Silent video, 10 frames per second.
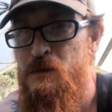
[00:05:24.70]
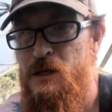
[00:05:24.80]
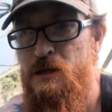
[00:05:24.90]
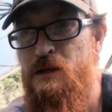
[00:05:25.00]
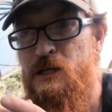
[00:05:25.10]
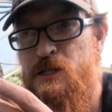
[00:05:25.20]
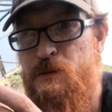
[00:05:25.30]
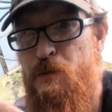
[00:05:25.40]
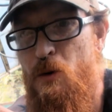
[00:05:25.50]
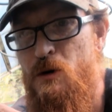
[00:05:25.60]
these
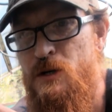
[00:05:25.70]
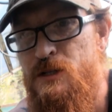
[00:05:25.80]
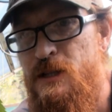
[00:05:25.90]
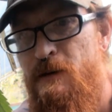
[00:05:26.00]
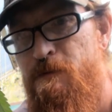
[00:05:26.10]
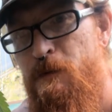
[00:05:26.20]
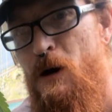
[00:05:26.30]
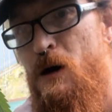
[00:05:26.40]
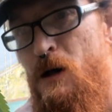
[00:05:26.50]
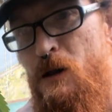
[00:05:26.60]
spores, they
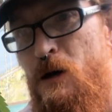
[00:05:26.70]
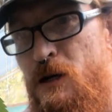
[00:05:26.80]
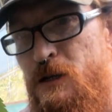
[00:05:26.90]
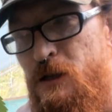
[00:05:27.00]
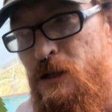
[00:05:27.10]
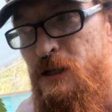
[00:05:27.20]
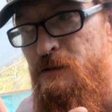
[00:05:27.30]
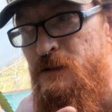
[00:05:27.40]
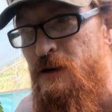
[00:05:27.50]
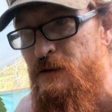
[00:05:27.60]
fall onto the
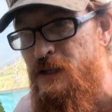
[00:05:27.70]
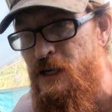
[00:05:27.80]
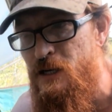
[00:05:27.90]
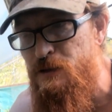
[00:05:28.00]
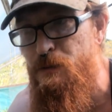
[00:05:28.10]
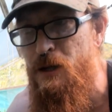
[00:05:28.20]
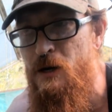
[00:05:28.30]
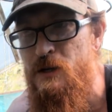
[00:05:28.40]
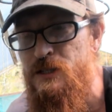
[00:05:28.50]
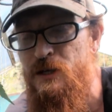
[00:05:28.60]
leaves and everything else below
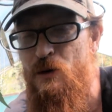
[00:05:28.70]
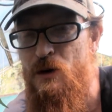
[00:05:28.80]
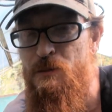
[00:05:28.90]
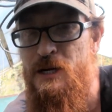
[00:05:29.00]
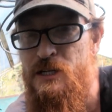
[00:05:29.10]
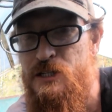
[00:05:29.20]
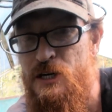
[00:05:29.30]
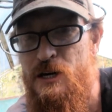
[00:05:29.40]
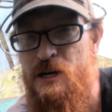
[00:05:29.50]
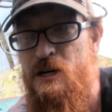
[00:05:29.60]
it. So you want to make
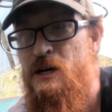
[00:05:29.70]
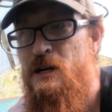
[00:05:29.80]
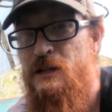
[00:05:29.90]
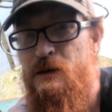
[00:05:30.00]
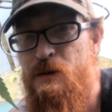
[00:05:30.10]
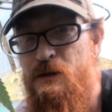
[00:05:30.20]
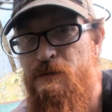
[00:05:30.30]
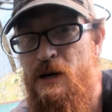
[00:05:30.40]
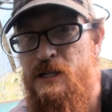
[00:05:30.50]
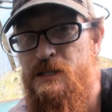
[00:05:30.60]
sure that when you
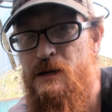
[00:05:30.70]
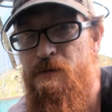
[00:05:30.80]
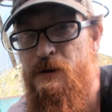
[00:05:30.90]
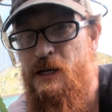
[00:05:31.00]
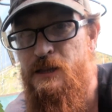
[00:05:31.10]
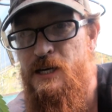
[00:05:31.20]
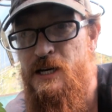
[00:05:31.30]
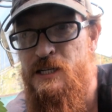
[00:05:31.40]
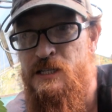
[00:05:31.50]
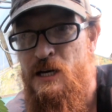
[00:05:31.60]
find stuff like
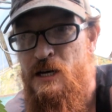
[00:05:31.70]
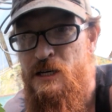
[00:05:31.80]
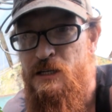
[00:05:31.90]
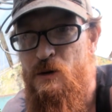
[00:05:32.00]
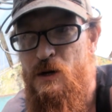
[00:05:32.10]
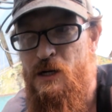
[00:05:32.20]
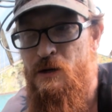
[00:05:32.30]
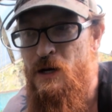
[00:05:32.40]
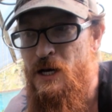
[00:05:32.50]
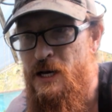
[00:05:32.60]
this, you want to
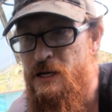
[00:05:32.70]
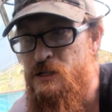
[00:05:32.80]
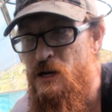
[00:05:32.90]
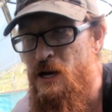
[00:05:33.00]
go ahead and try and